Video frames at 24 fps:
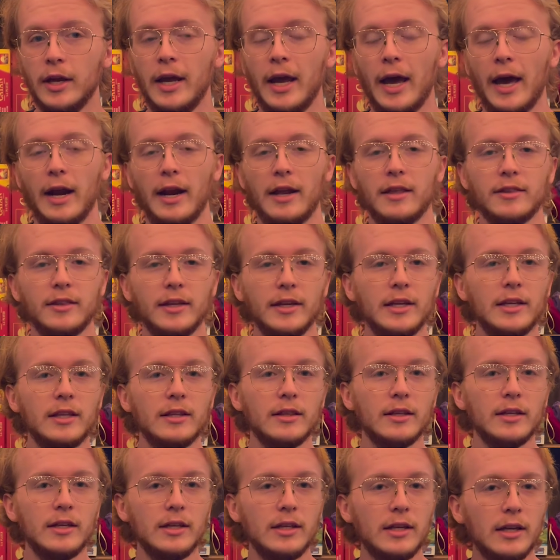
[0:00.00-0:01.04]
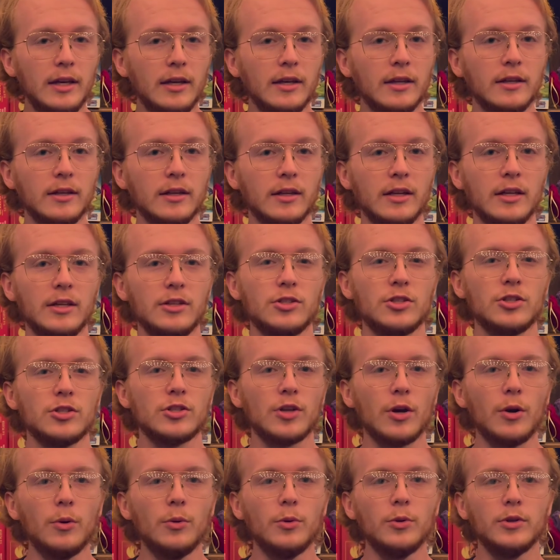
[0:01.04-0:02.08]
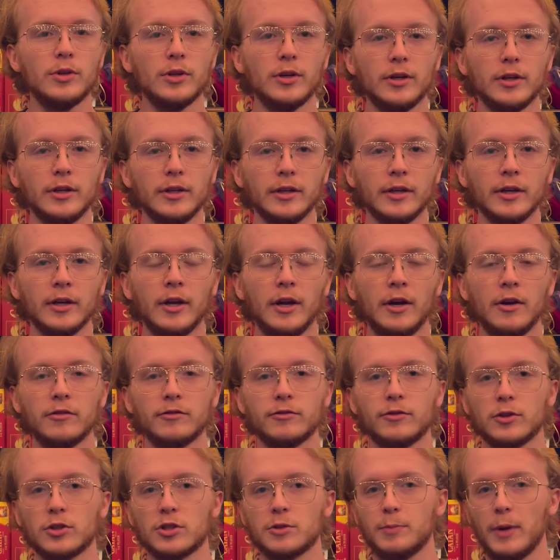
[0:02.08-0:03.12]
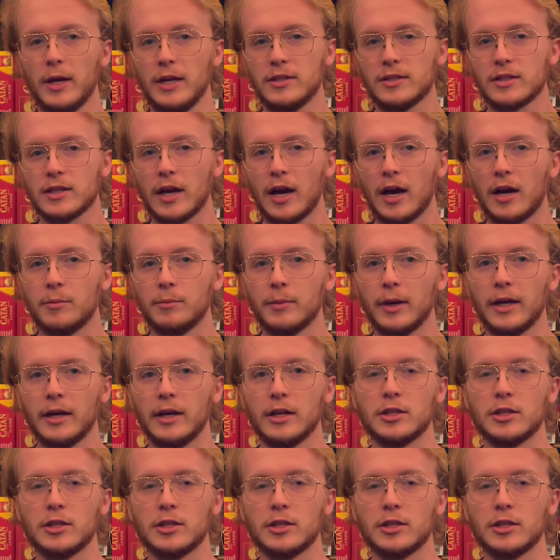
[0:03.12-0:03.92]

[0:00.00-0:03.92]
And I think the Yin is so good for space combat,